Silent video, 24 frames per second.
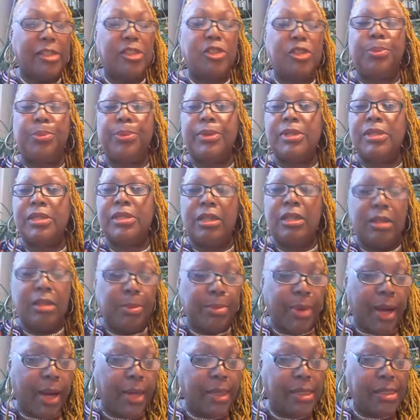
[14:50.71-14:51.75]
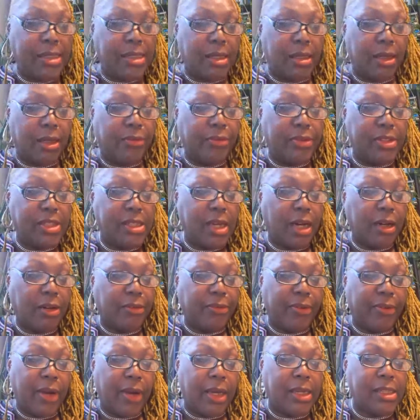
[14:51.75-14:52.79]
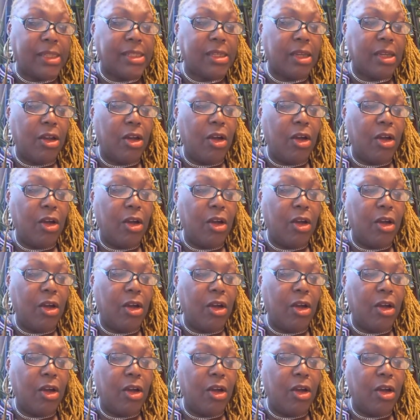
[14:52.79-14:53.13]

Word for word: to present your bodies a living sacrifice,